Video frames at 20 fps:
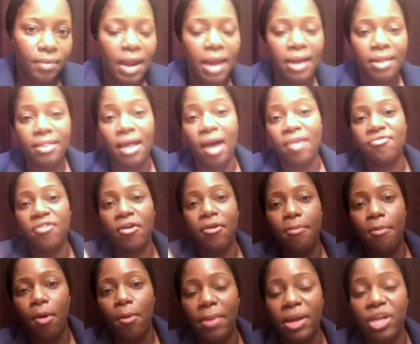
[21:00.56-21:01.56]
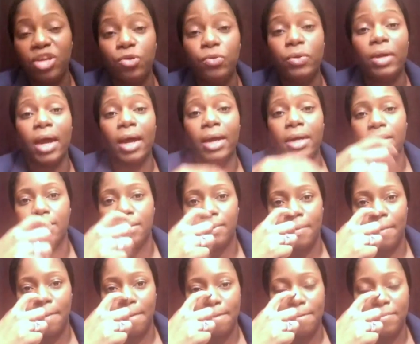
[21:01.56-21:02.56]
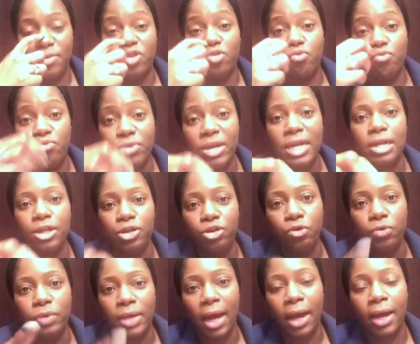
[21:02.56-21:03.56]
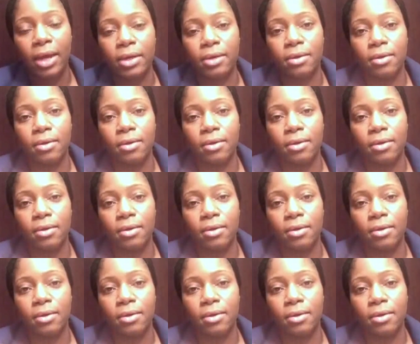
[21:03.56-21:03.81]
That very moment you died. The real you died,